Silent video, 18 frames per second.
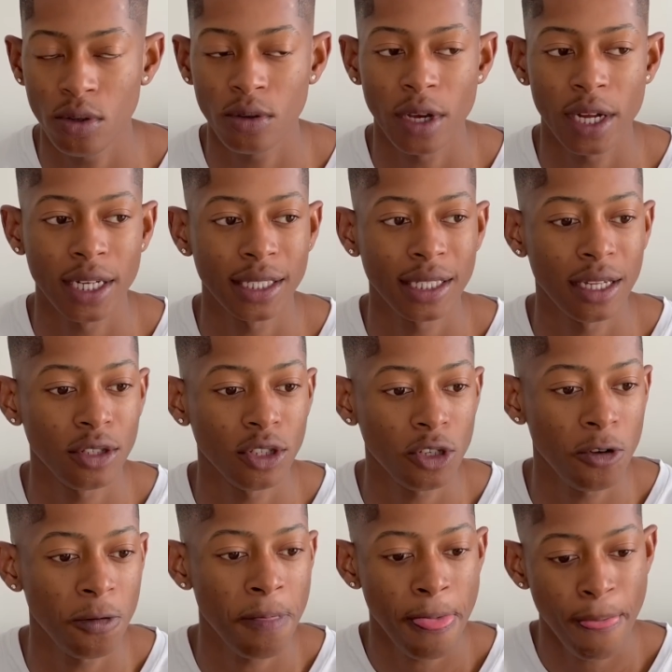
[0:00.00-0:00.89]
You understand?
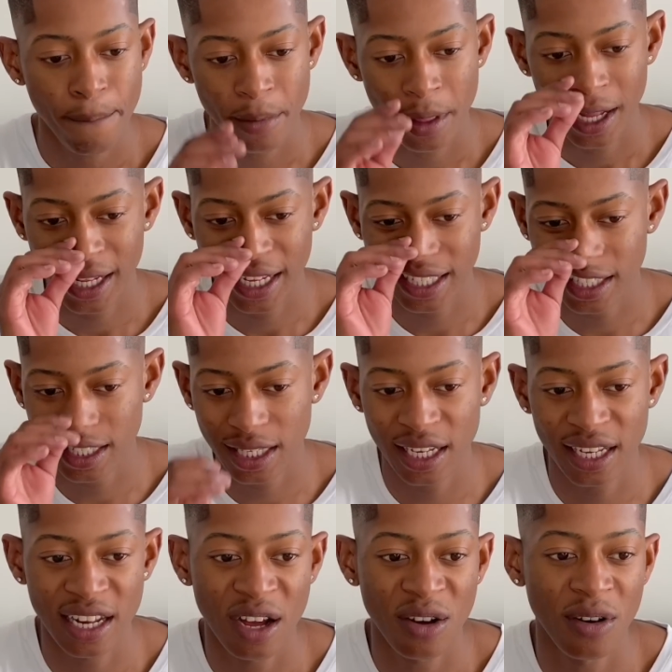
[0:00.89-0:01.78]
So let's
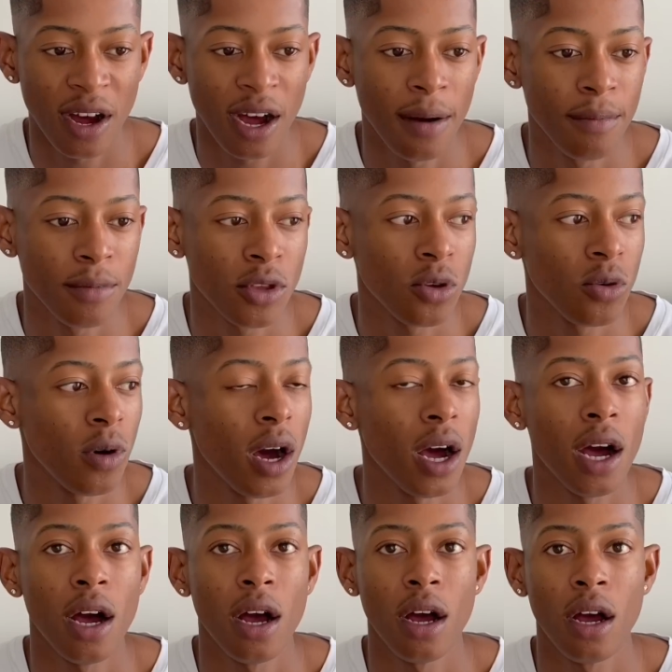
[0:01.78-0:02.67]
say now you
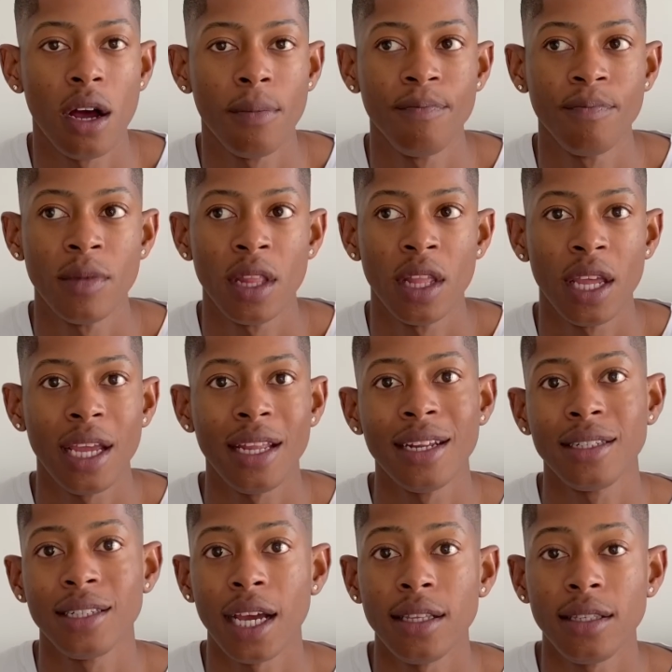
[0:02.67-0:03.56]
are in
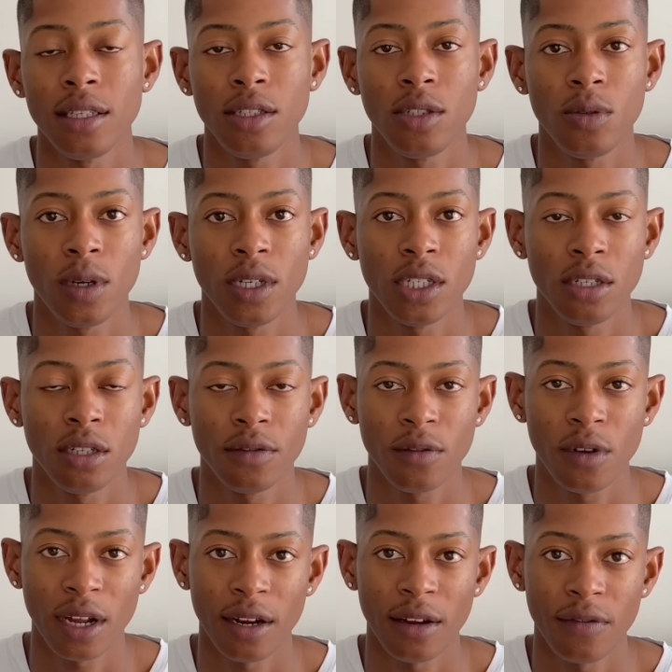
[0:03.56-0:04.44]
a tight situation, you've
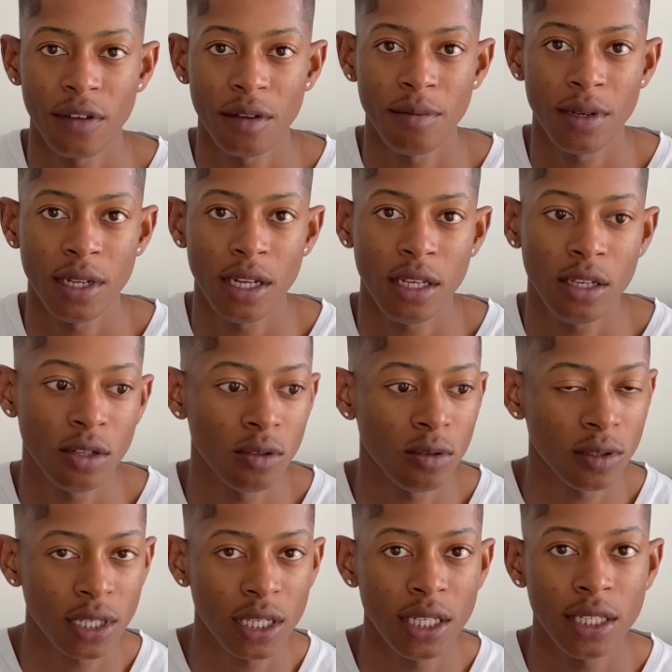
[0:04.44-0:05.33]
got a
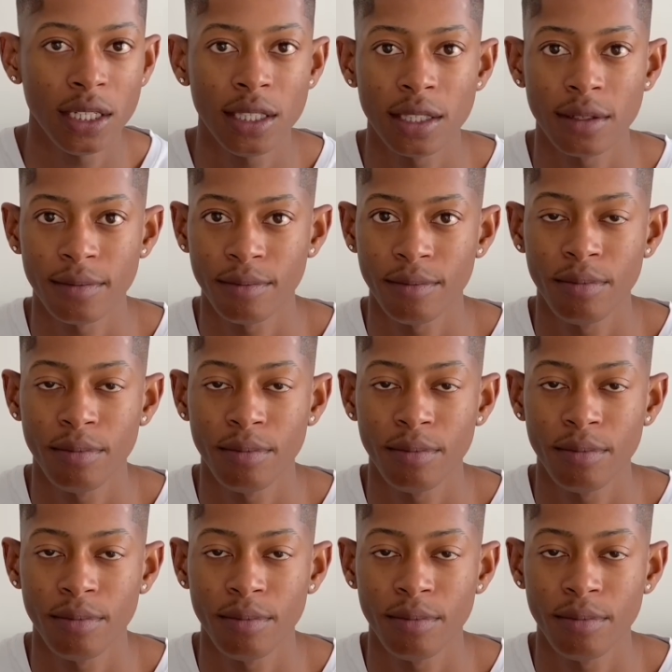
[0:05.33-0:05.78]
family, kids,